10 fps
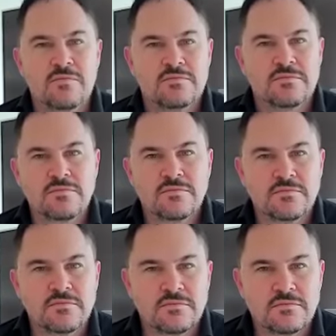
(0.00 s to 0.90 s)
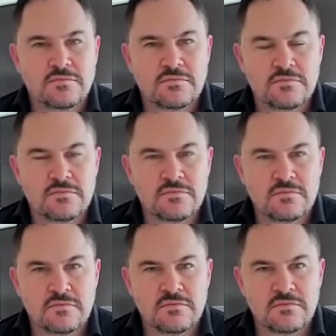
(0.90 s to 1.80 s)

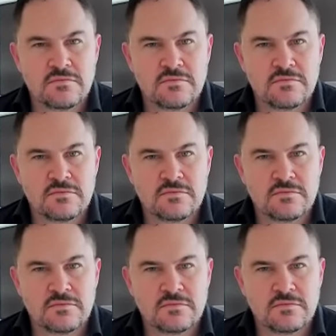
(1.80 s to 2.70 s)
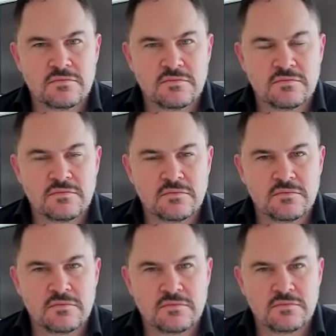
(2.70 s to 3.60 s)

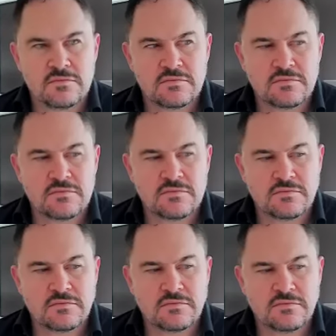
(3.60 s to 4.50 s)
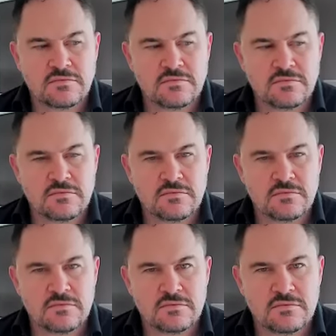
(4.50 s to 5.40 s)

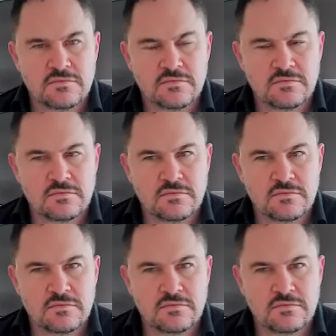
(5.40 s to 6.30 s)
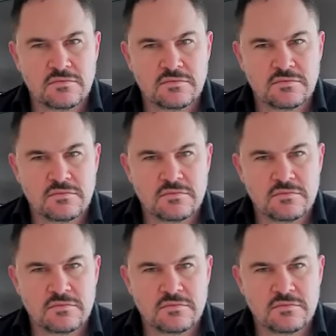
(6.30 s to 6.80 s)
No words are spoken by the person on screen.